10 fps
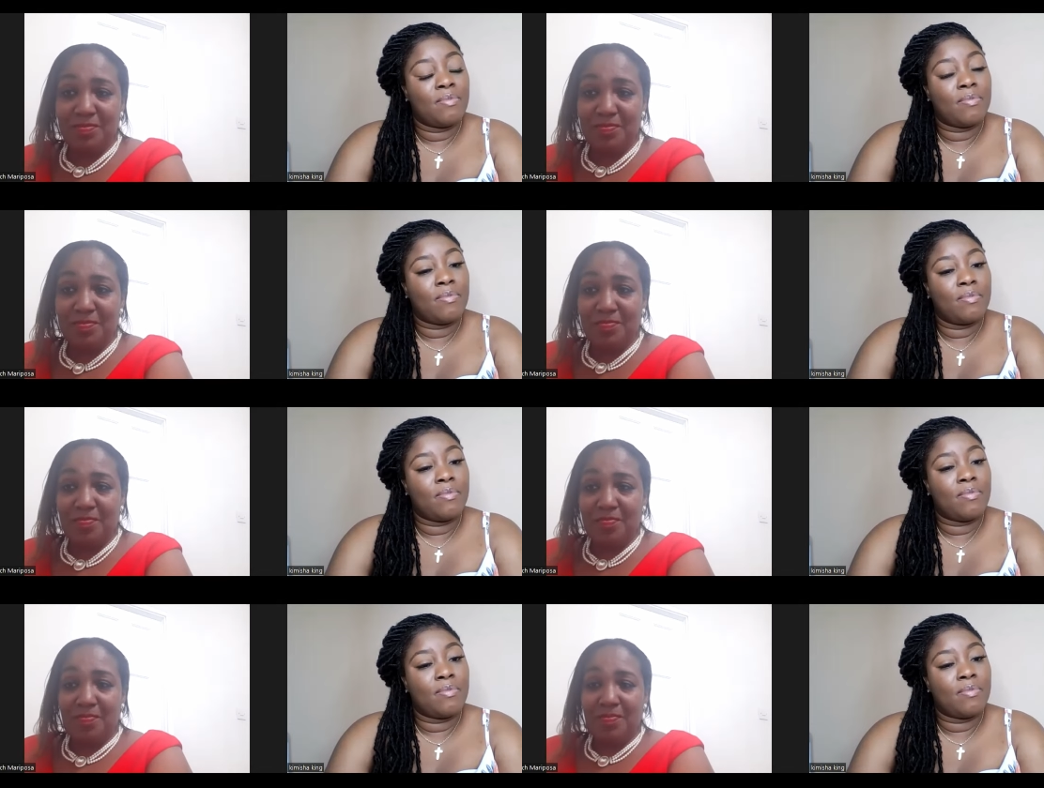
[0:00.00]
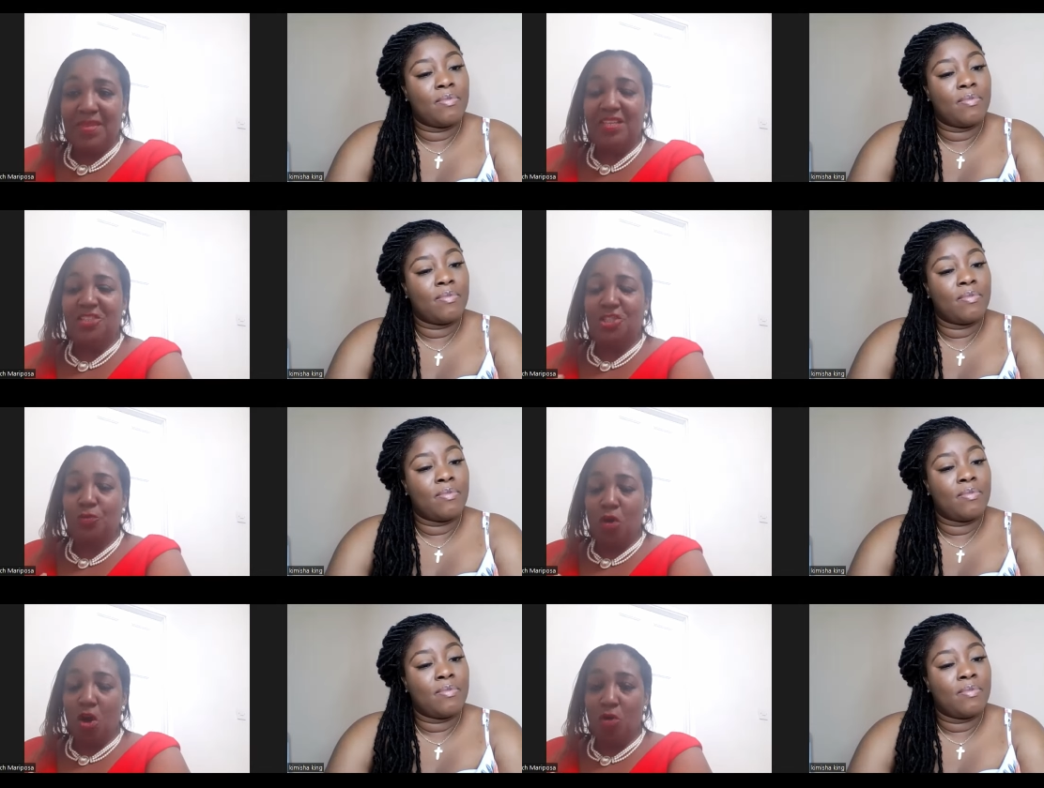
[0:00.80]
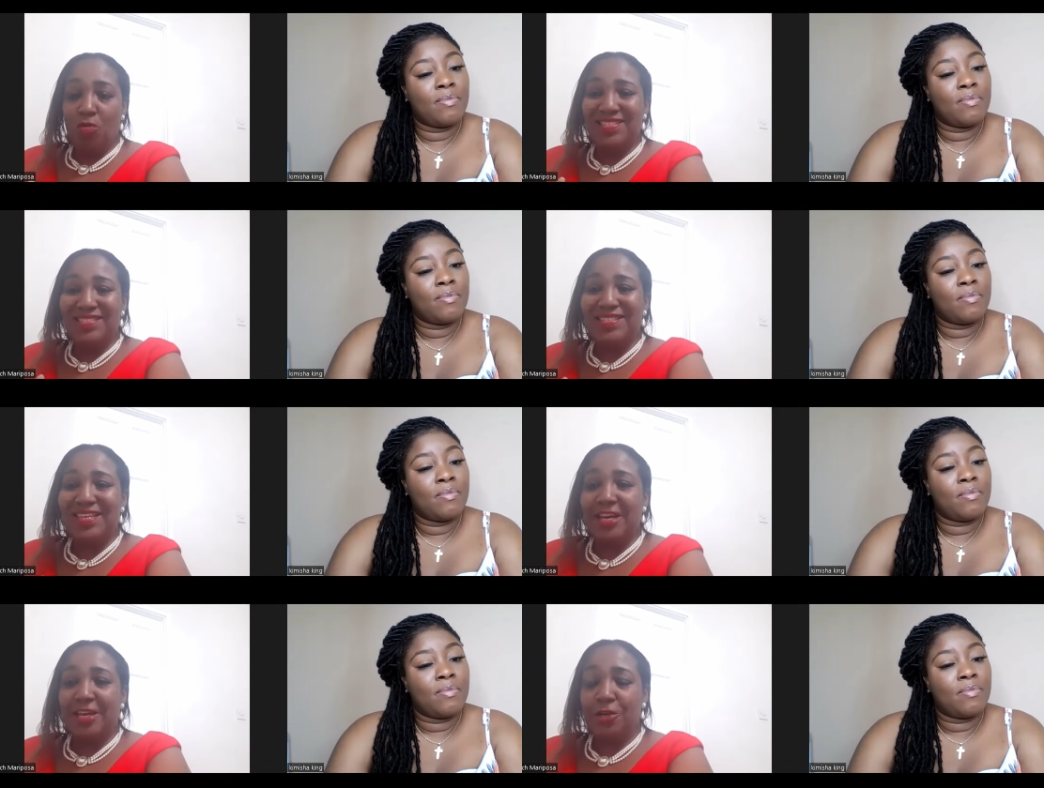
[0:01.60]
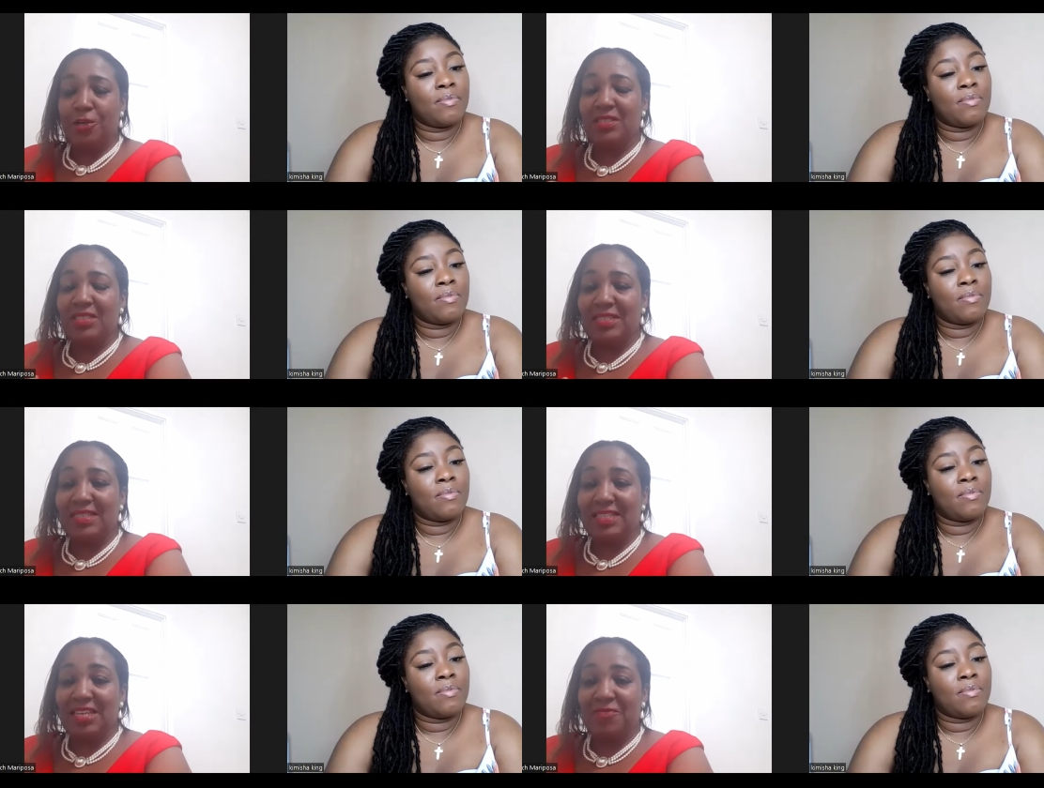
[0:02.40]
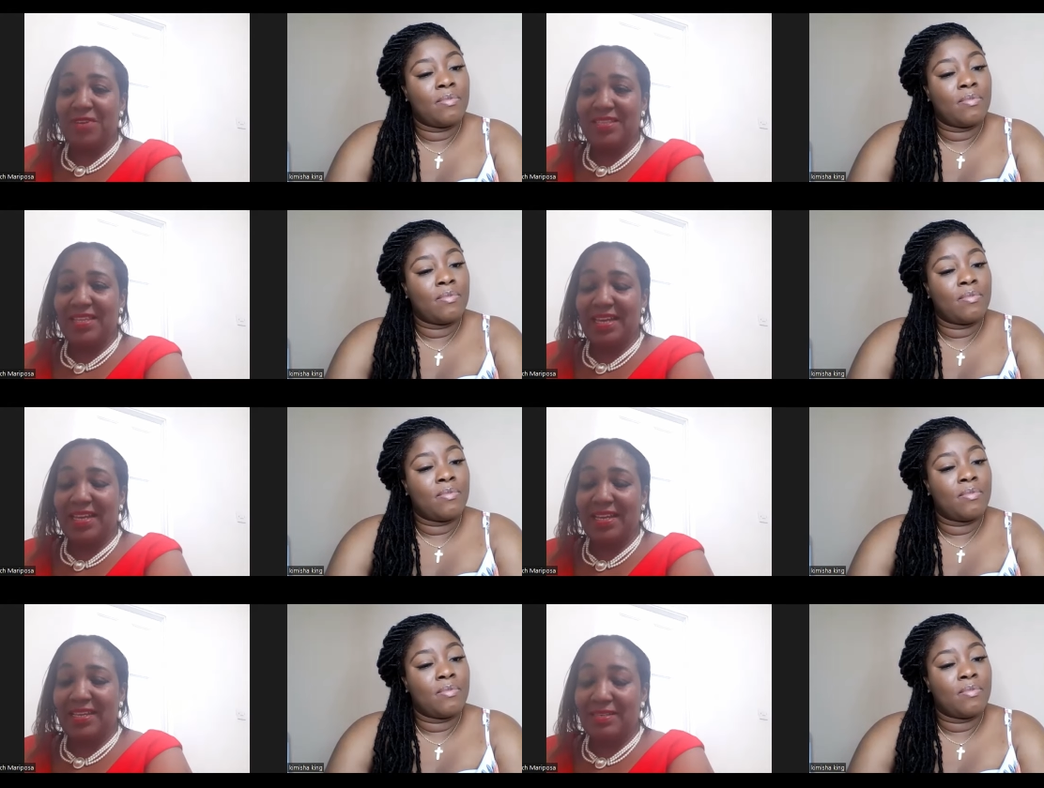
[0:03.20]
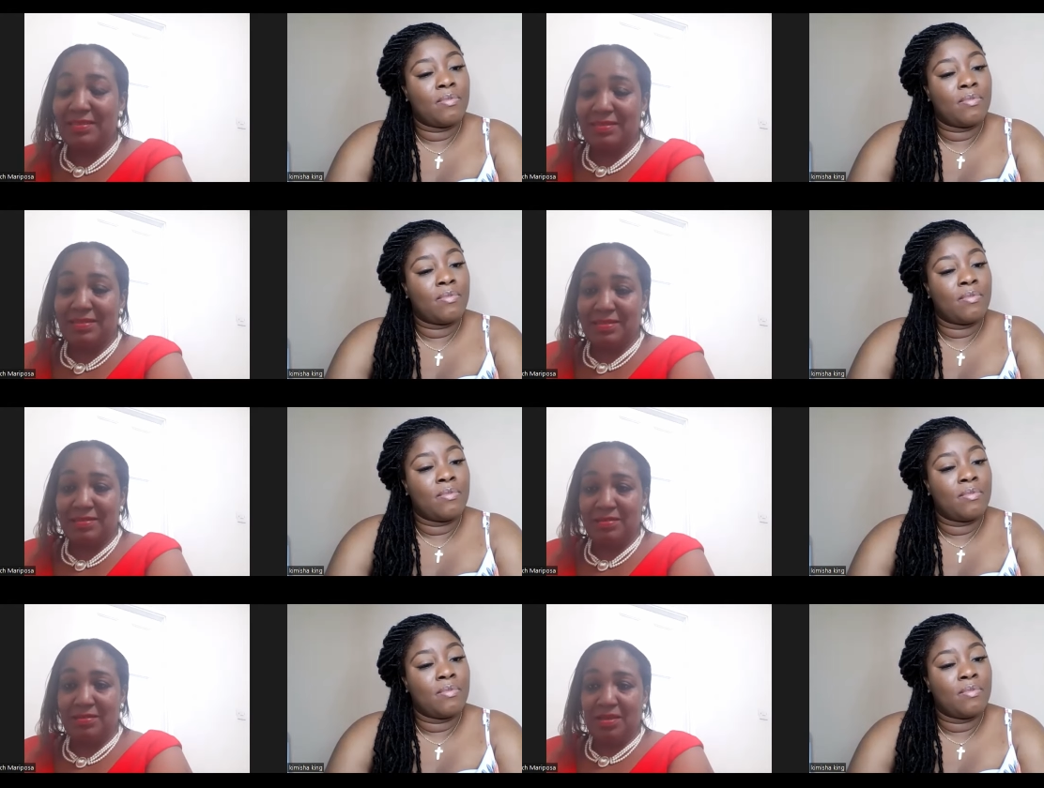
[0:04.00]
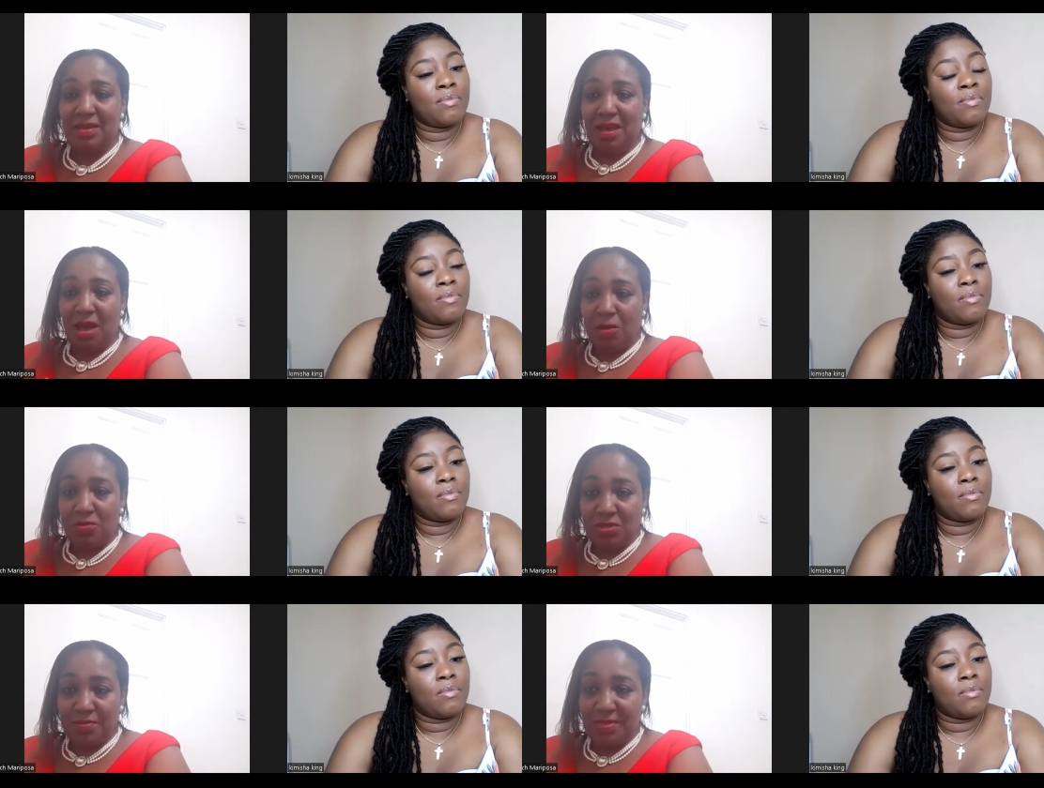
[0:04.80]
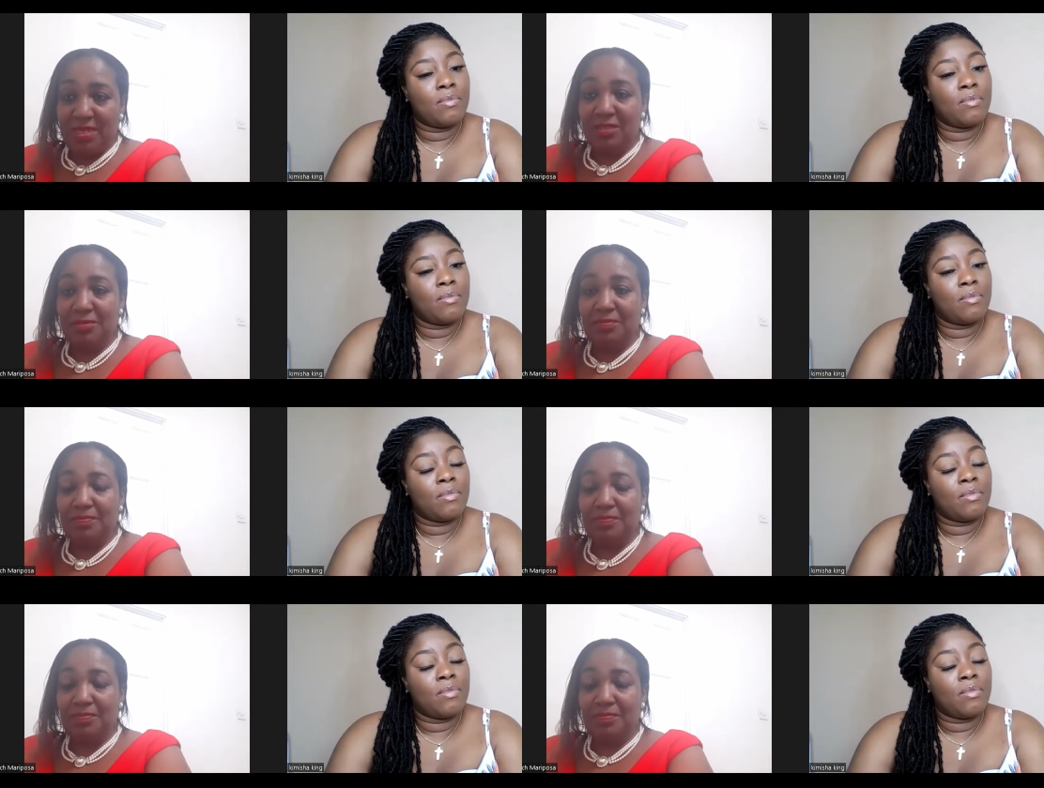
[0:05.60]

Speaker 1: mm-hmm. she would always scare the living daylights out to me.